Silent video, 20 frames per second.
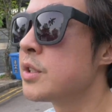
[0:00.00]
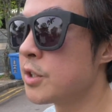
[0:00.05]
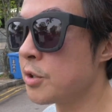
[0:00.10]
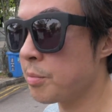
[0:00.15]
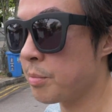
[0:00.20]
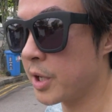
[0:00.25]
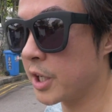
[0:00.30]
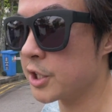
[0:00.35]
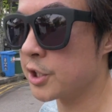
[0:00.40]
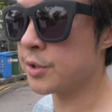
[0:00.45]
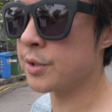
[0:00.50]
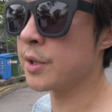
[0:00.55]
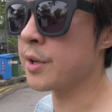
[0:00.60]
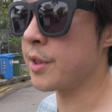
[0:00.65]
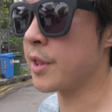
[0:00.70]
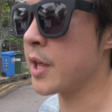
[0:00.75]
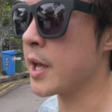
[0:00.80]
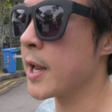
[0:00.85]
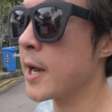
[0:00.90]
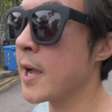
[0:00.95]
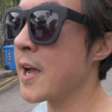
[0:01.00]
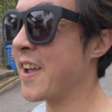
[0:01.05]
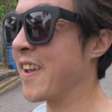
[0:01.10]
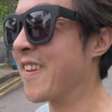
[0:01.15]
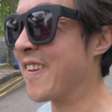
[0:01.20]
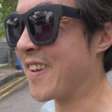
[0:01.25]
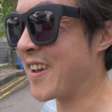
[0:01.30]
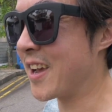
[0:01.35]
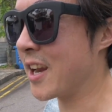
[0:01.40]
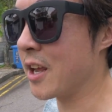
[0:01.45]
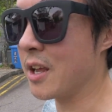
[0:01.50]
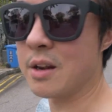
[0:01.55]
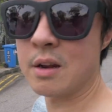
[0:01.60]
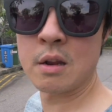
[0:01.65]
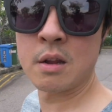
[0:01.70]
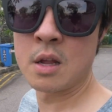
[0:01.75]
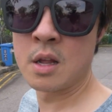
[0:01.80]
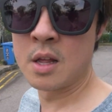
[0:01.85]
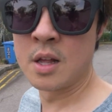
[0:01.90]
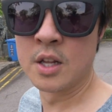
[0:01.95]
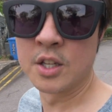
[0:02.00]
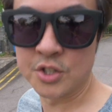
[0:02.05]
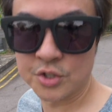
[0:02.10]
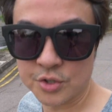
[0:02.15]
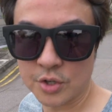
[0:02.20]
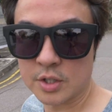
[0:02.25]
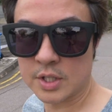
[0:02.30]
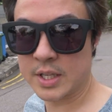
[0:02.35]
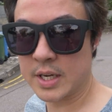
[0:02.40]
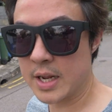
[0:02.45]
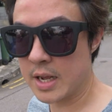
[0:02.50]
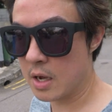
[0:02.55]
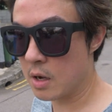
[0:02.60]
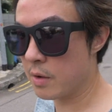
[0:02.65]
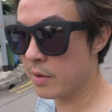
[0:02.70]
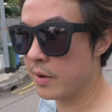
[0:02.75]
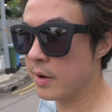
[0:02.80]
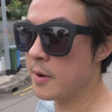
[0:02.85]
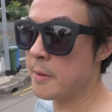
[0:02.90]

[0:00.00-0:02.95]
to make sure that I get it sorted out.